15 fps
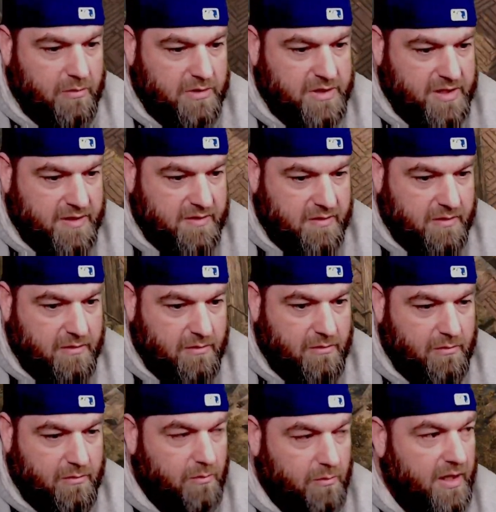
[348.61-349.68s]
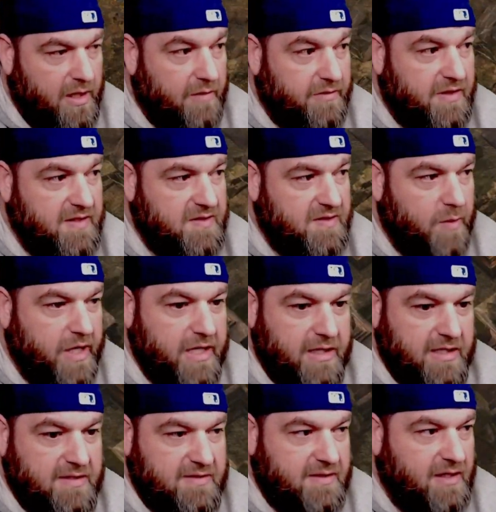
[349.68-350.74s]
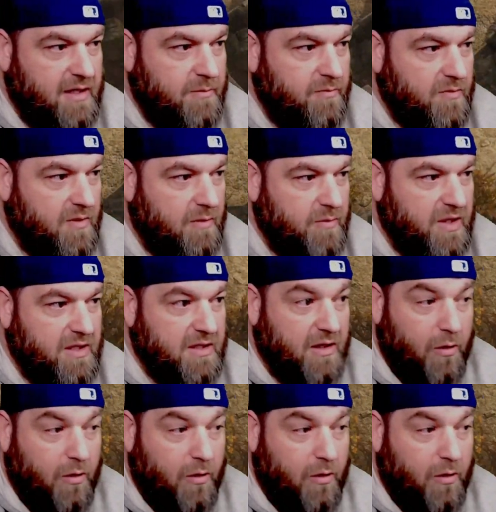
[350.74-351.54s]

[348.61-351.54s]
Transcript: We'll just run out this way this time because,